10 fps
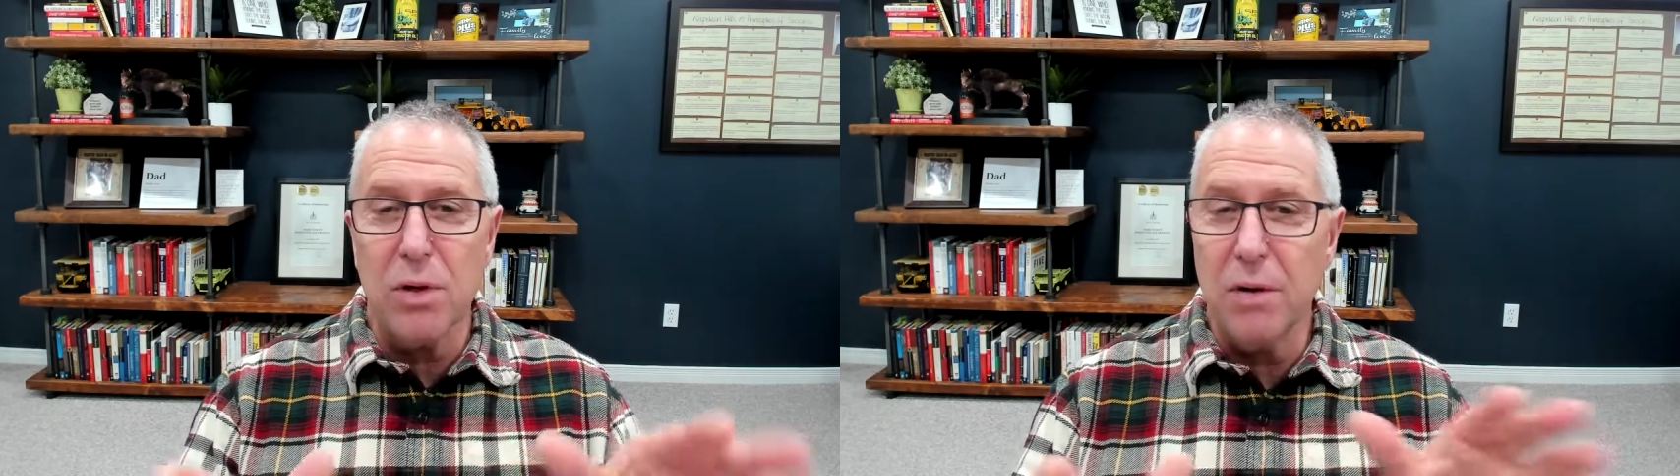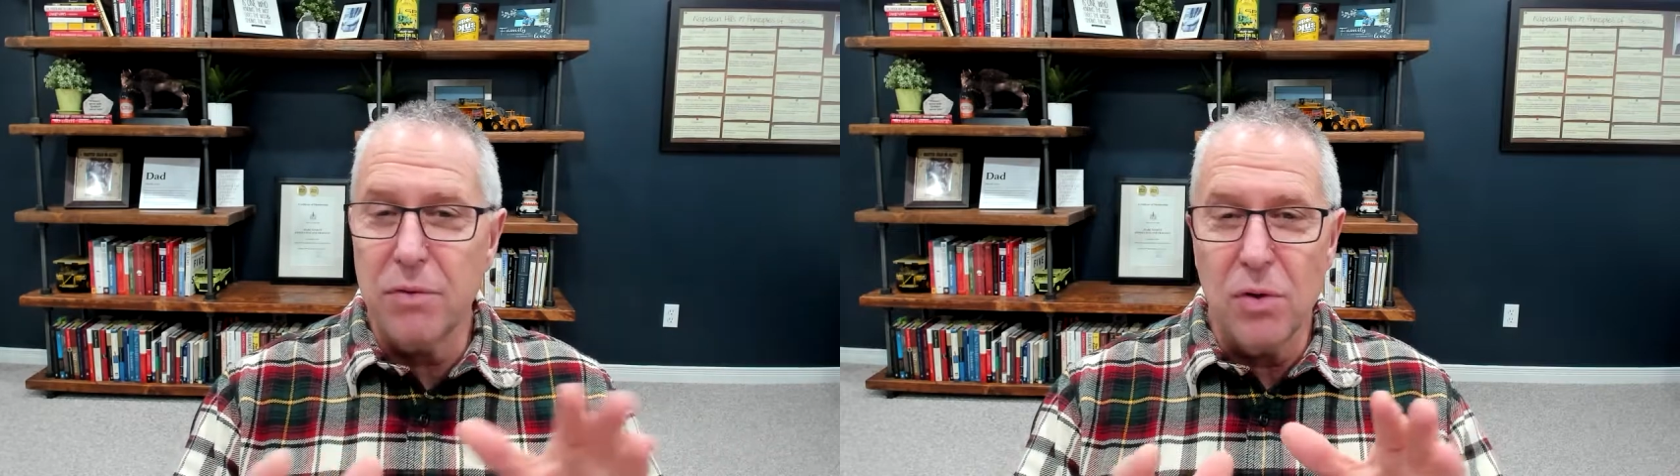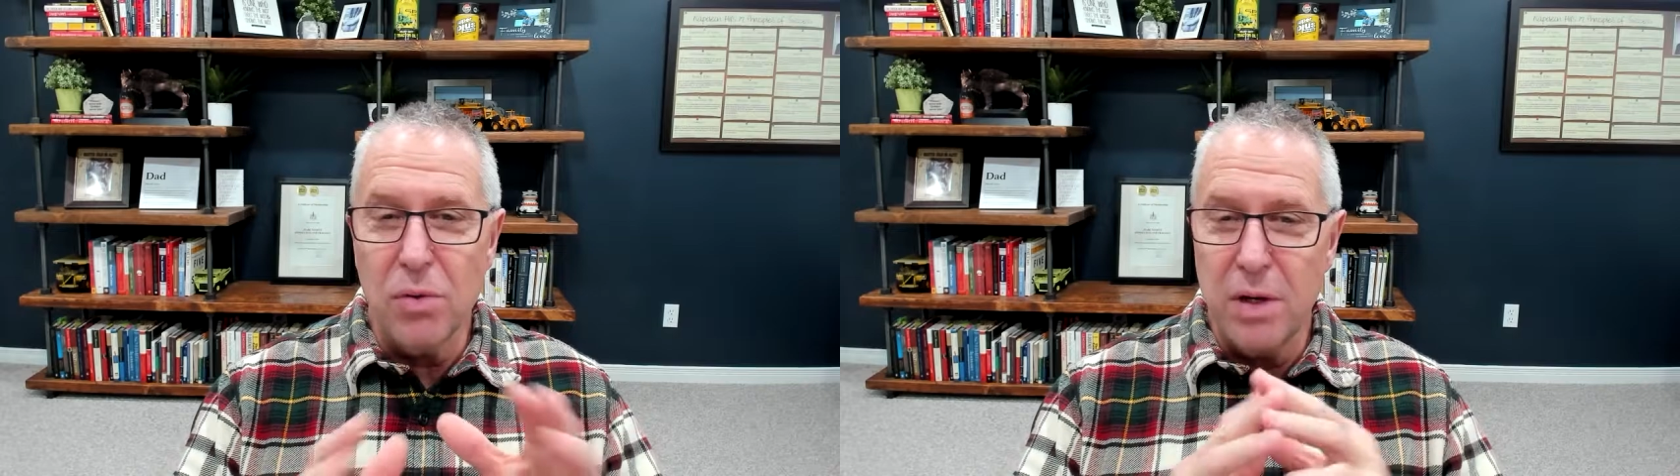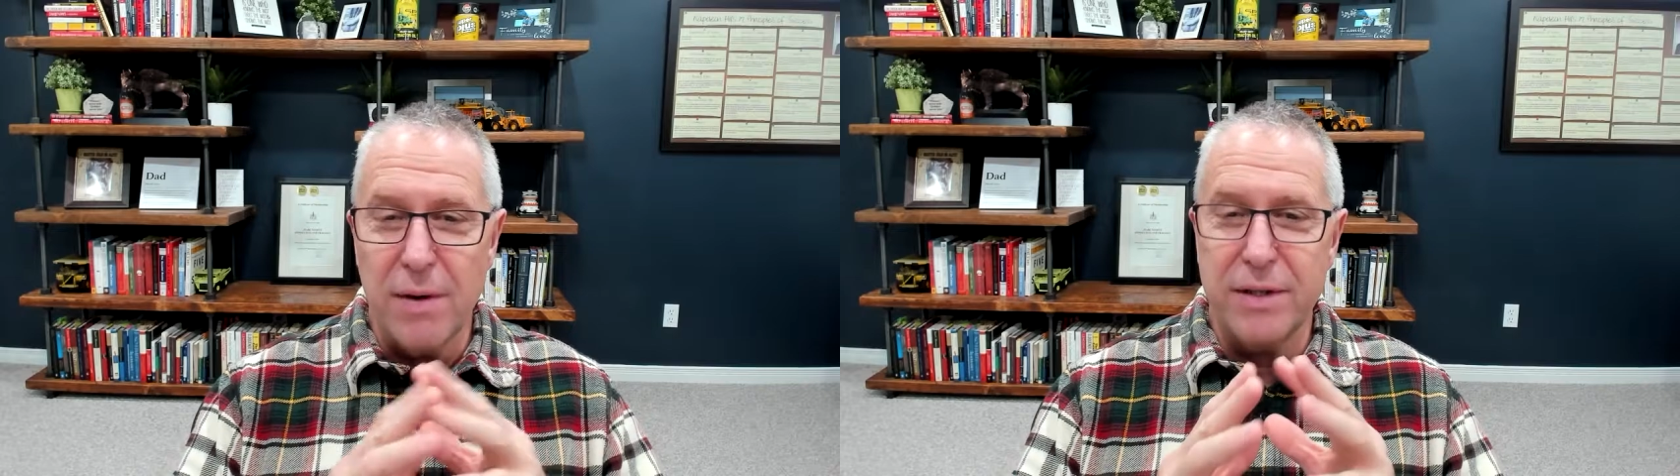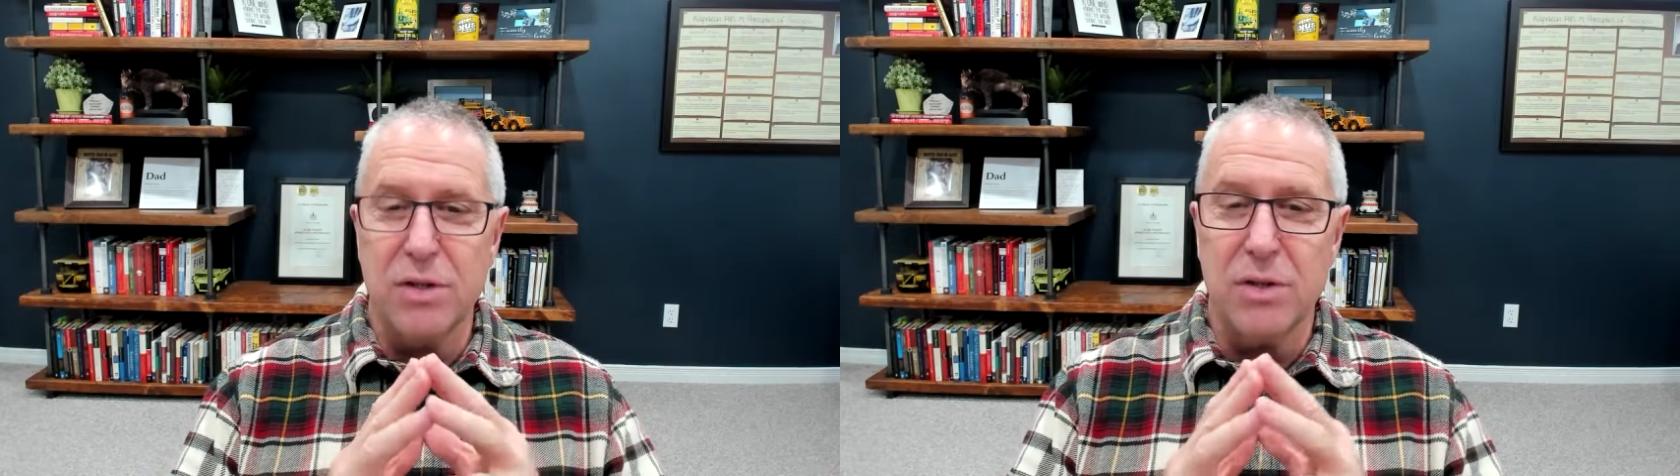If you only knew,
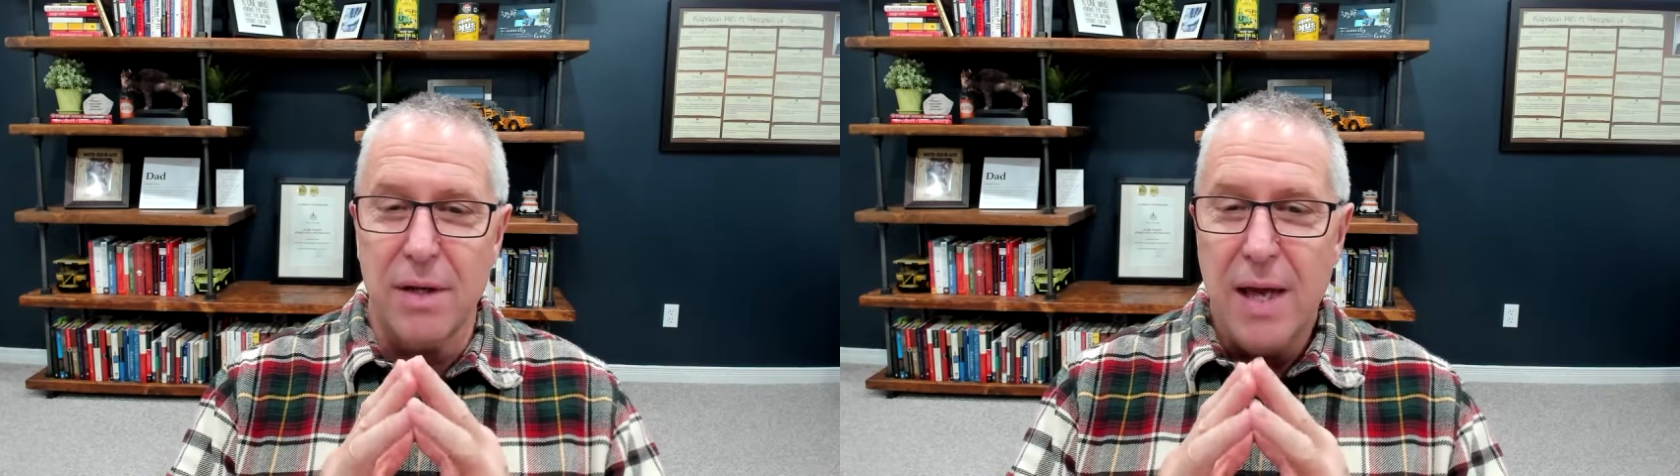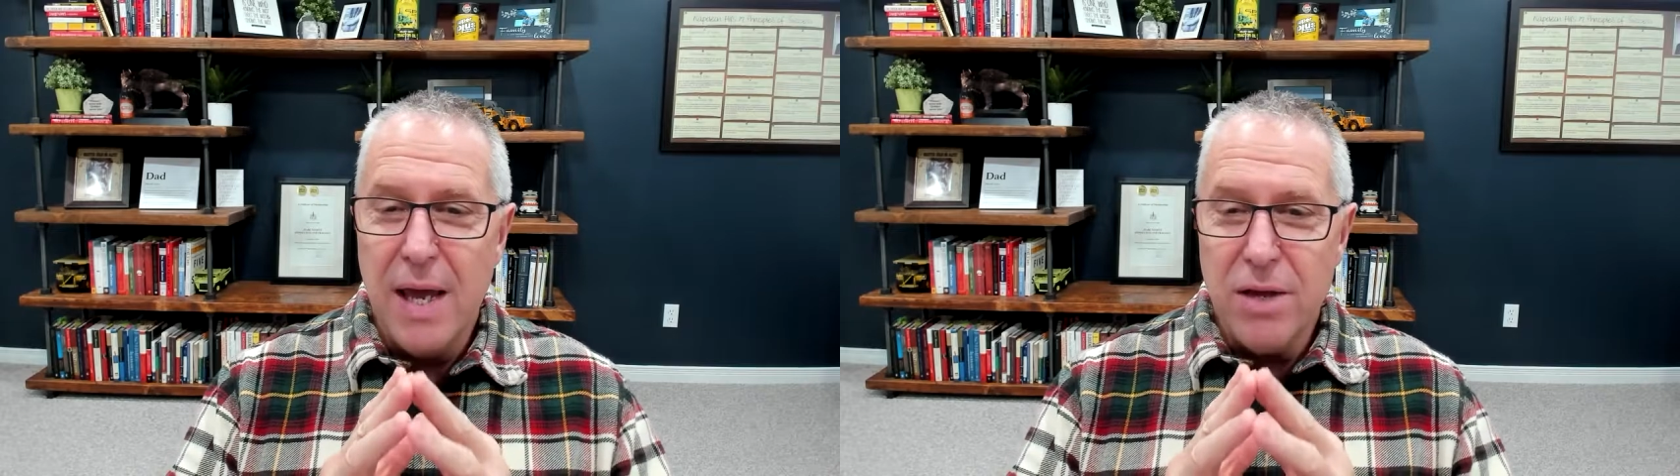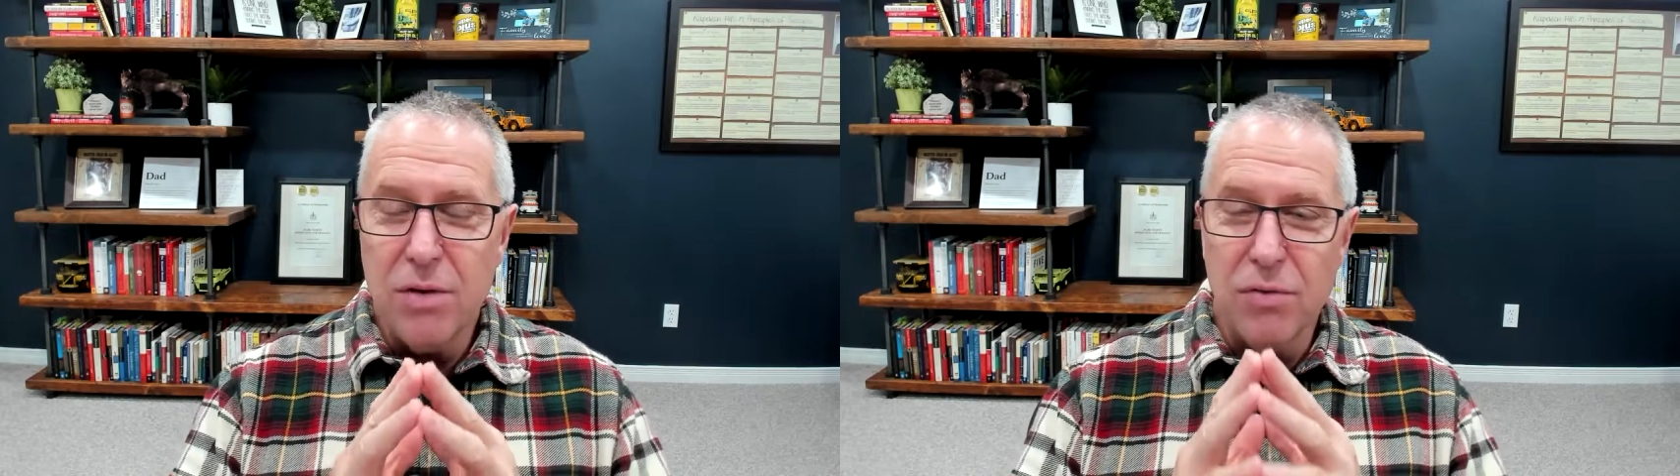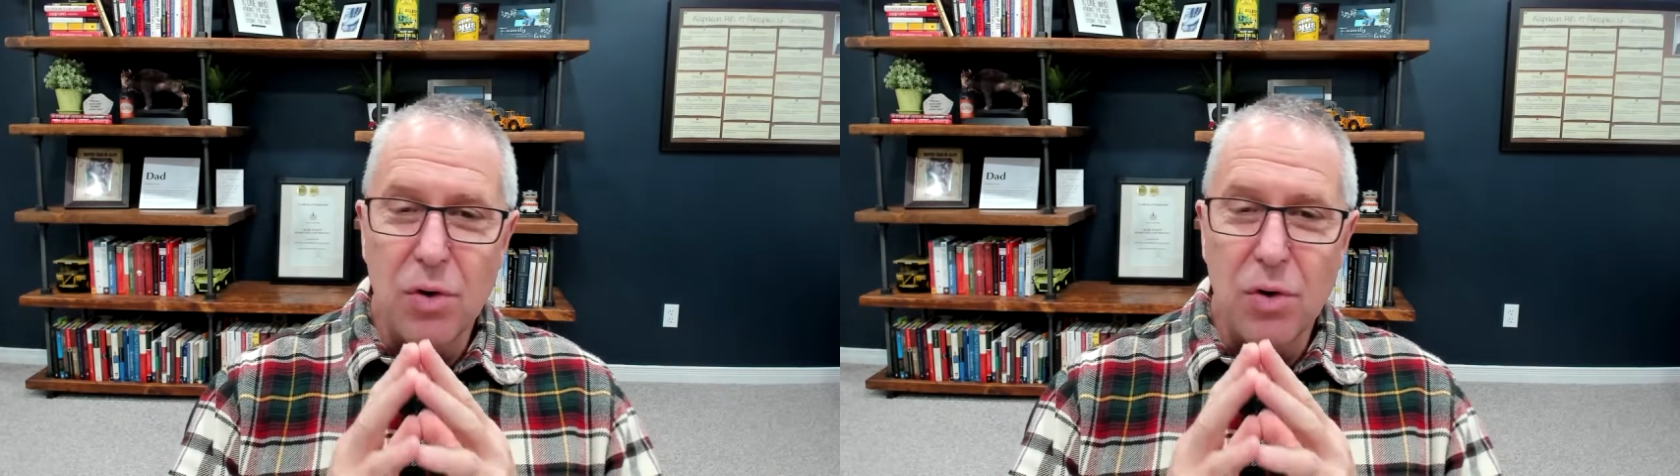you've